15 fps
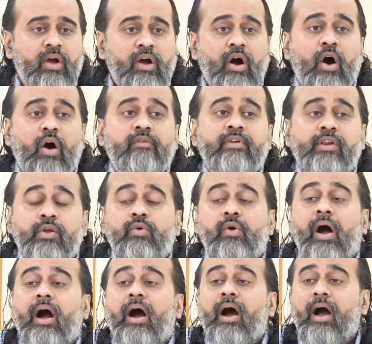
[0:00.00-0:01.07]
How will
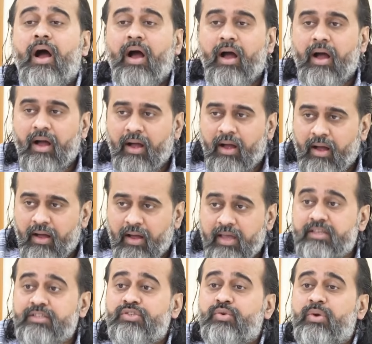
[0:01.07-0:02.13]
you
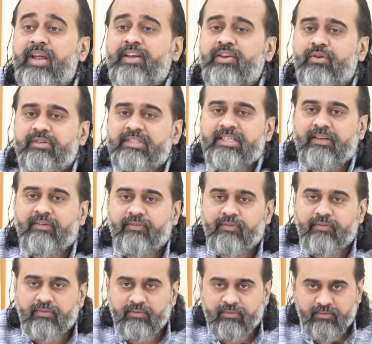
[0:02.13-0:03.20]
insulate
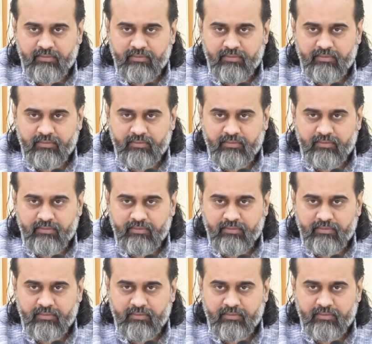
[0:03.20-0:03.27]
yourself?